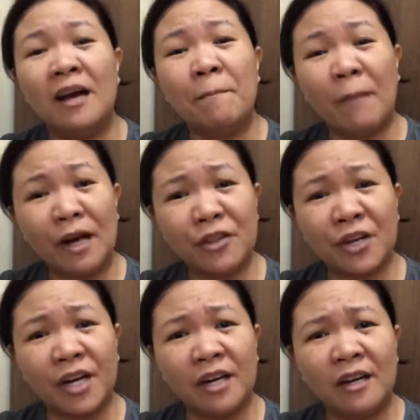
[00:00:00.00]

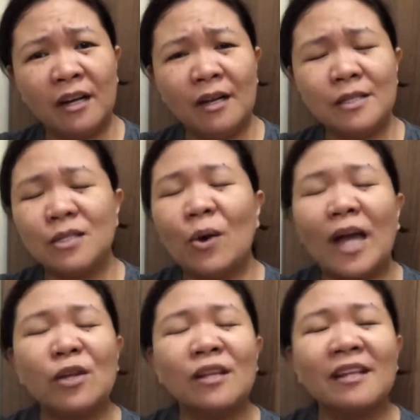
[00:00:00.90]
mother. So I
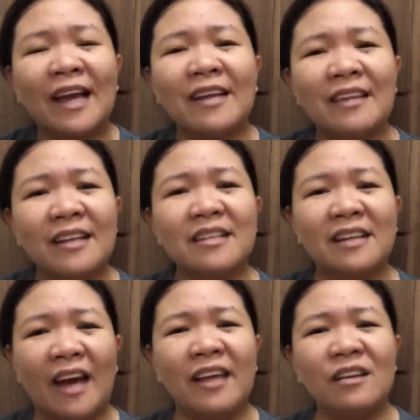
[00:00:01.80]
don't like that
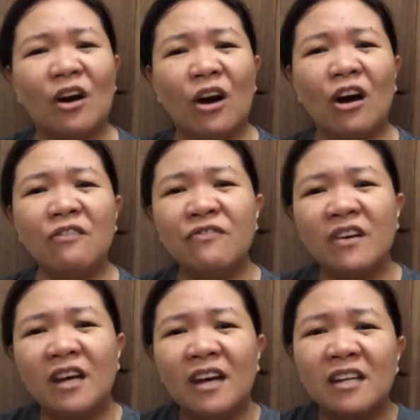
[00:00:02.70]
kind of
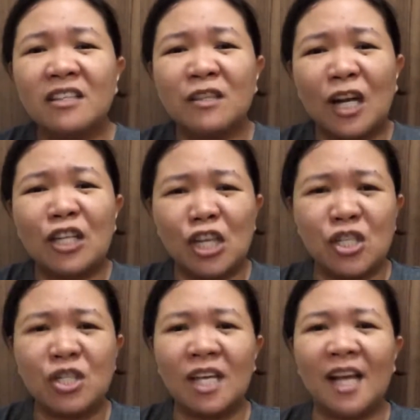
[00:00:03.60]

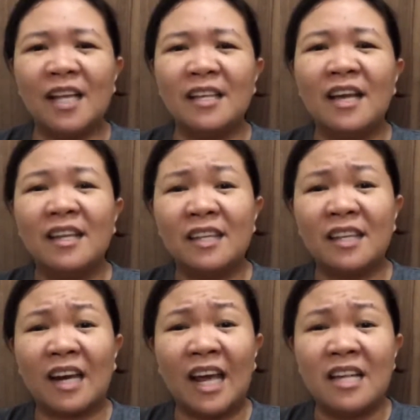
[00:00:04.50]
traditional
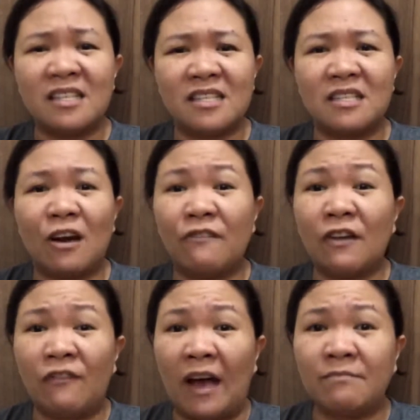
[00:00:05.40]
traits of the
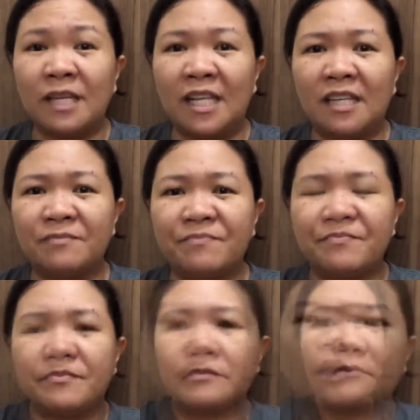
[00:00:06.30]
family.
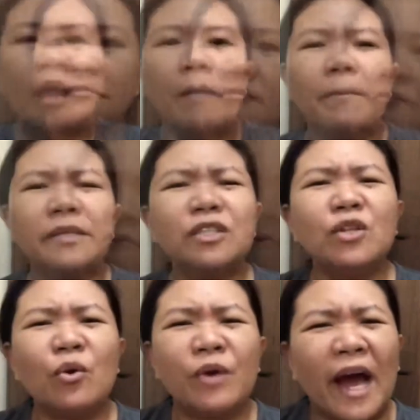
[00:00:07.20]
But you
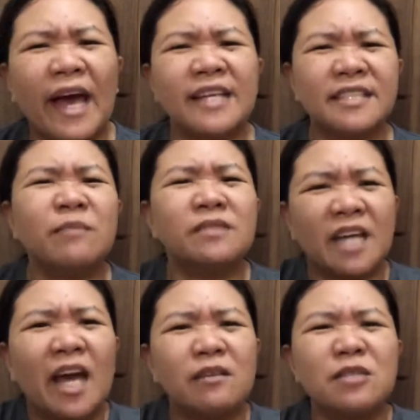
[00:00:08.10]
know, guys,
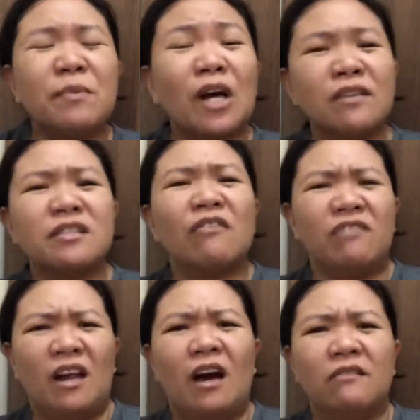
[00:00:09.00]
sometimes because of
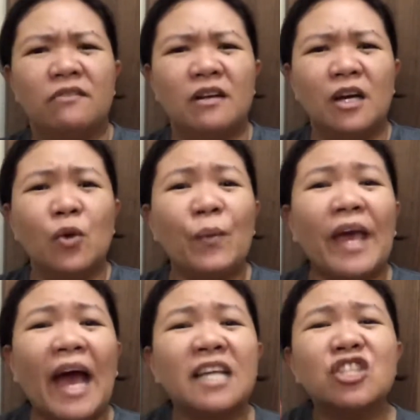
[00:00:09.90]
love, we
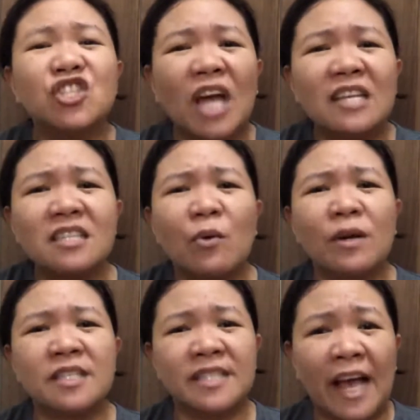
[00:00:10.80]
adjust
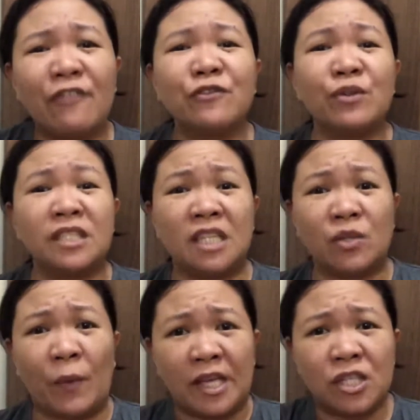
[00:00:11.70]
ourselves to the
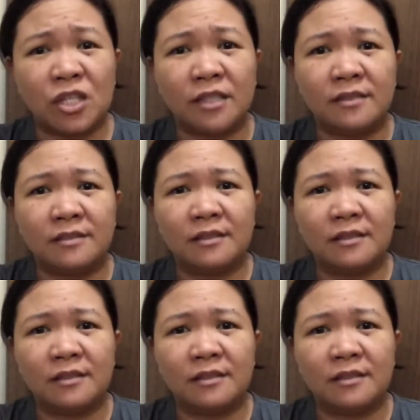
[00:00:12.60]
situation.